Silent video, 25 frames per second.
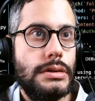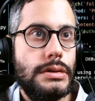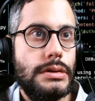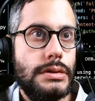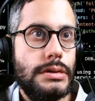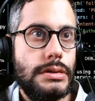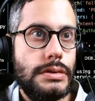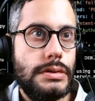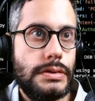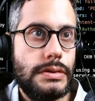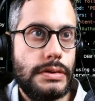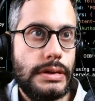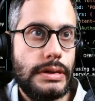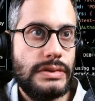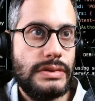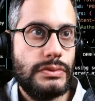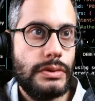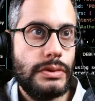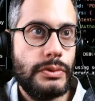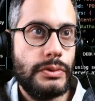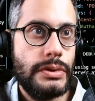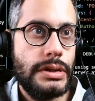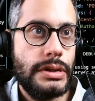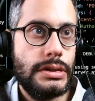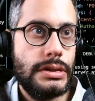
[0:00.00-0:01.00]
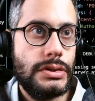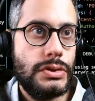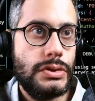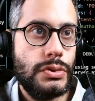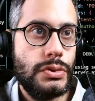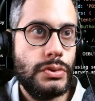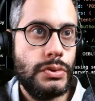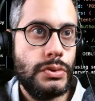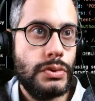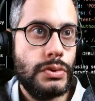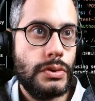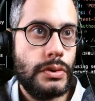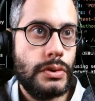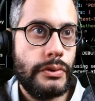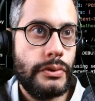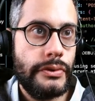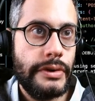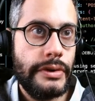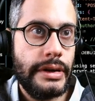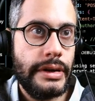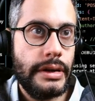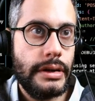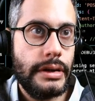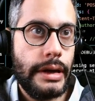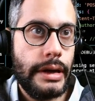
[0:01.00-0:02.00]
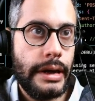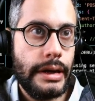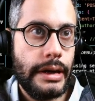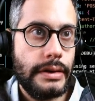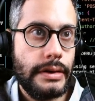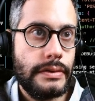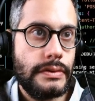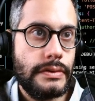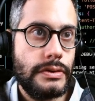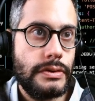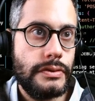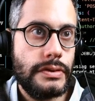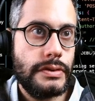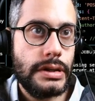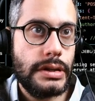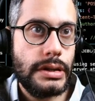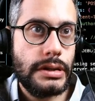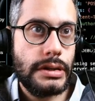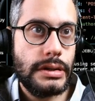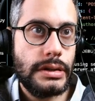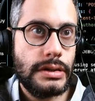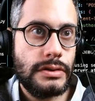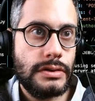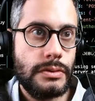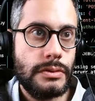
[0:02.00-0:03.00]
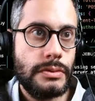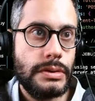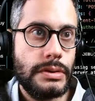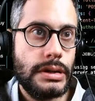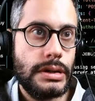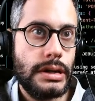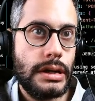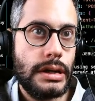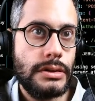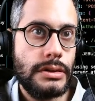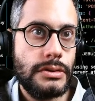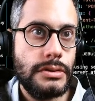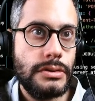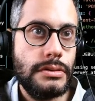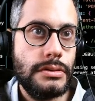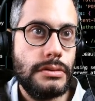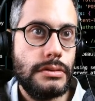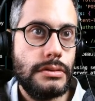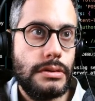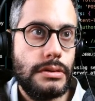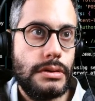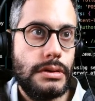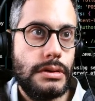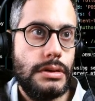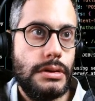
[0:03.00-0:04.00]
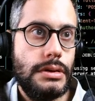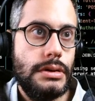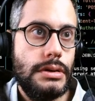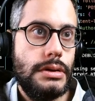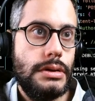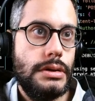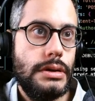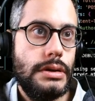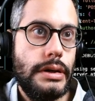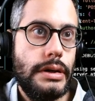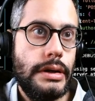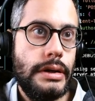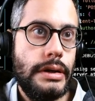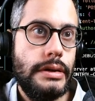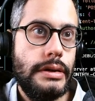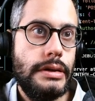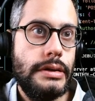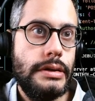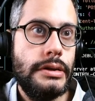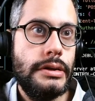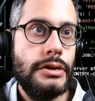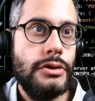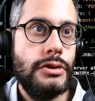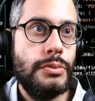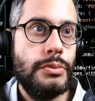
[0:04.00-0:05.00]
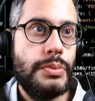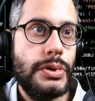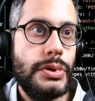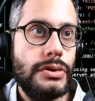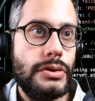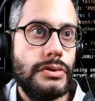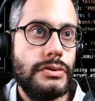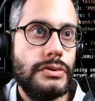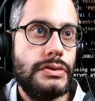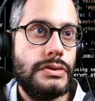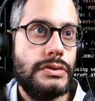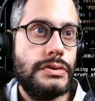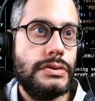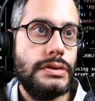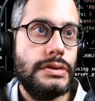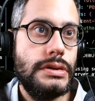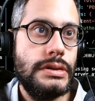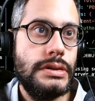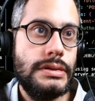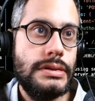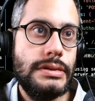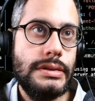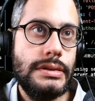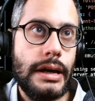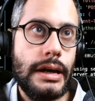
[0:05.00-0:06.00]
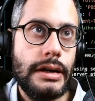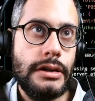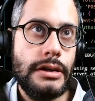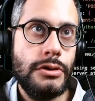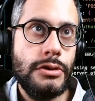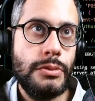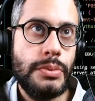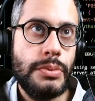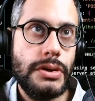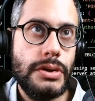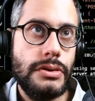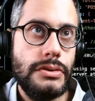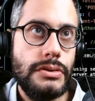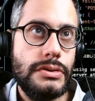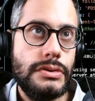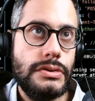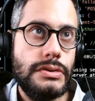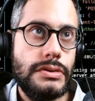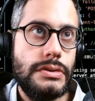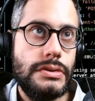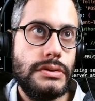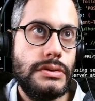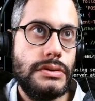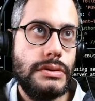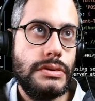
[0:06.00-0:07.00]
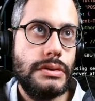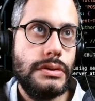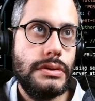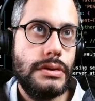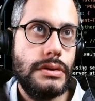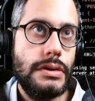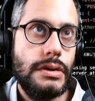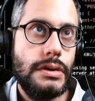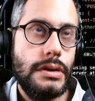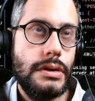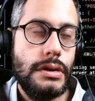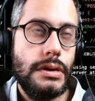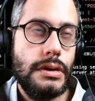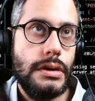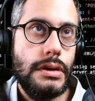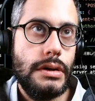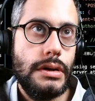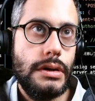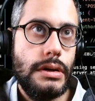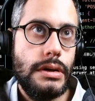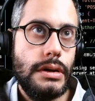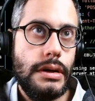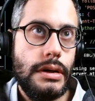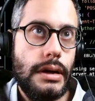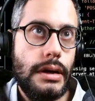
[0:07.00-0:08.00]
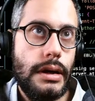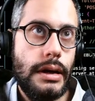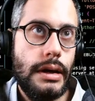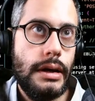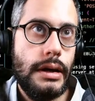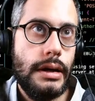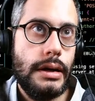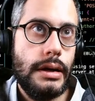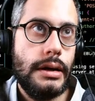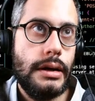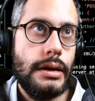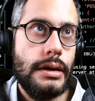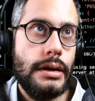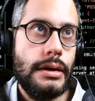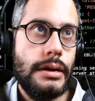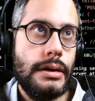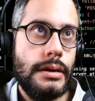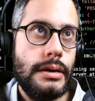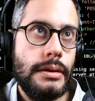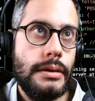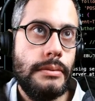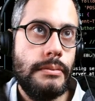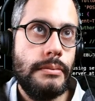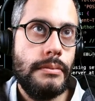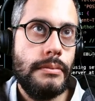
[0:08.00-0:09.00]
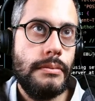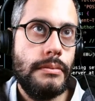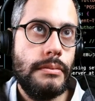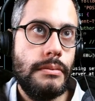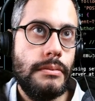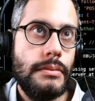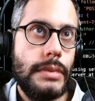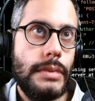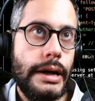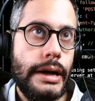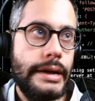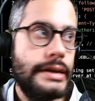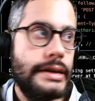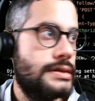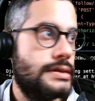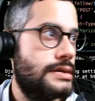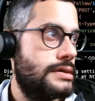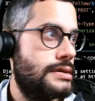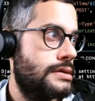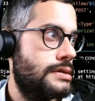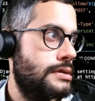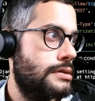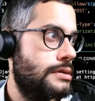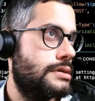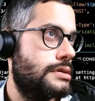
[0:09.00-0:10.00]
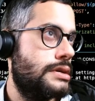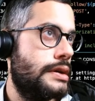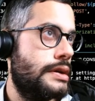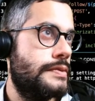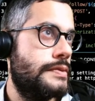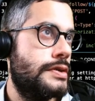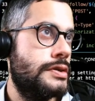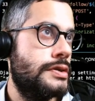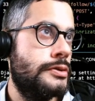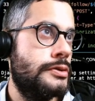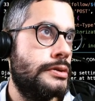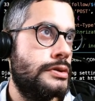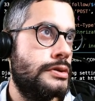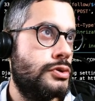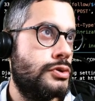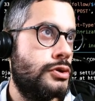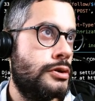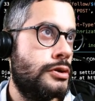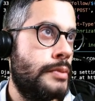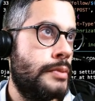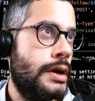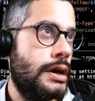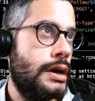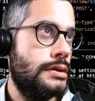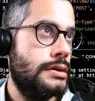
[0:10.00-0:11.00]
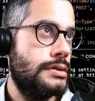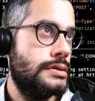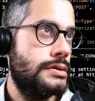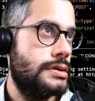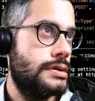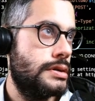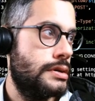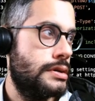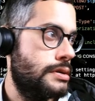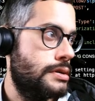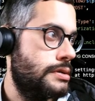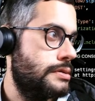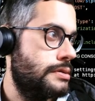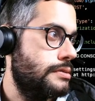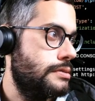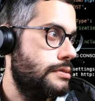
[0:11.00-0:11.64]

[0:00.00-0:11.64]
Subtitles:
So that's what we need to create over there. That's what we got to do. And the new post is not a new post. I guess this is a good time to go into our models here.